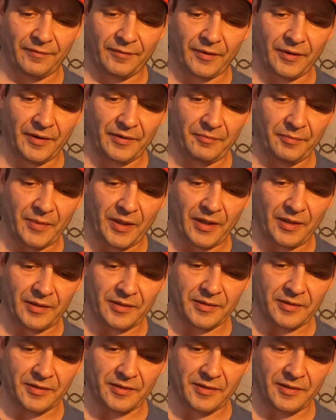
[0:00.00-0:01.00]
or 5
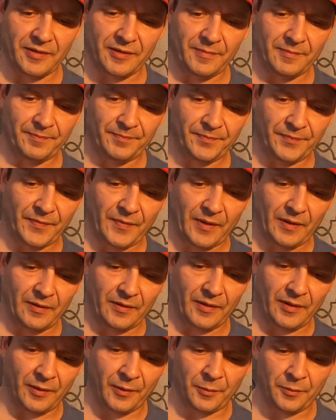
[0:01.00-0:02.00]
minutes.
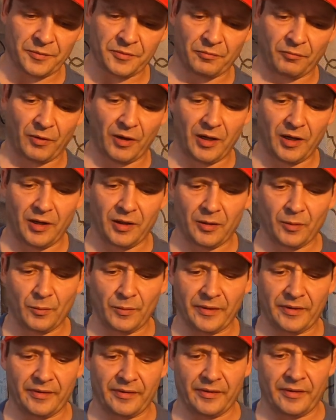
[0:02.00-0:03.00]
Now, I was wrong
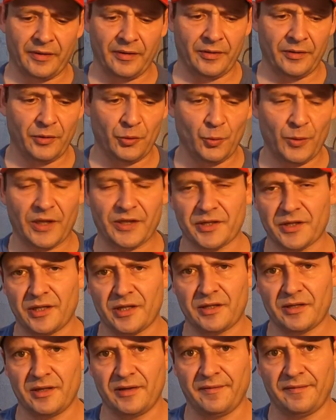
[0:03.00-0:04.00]
with the
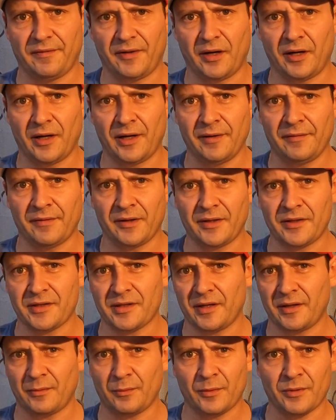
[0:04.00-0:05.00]
US-65. I
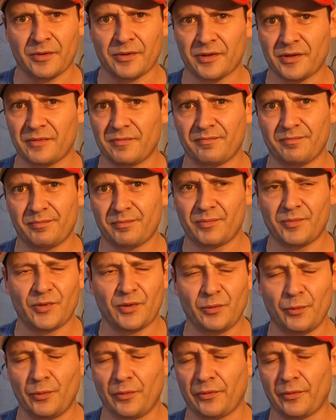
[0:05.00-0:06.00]
said it was
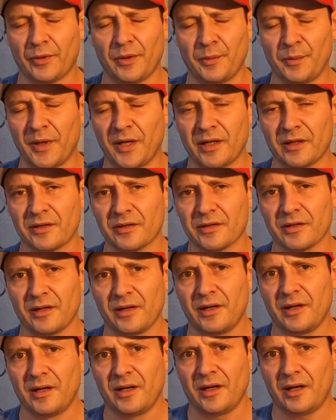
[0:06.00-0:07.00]
2-3 minutes.
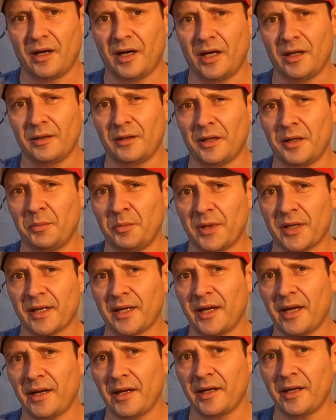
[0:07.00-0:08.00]
I've
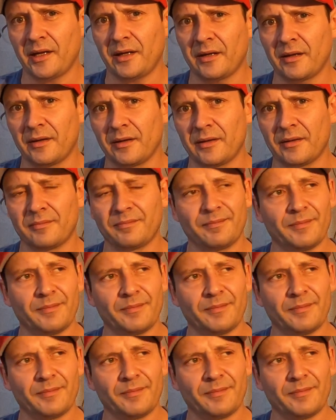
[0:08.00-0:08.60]
been getting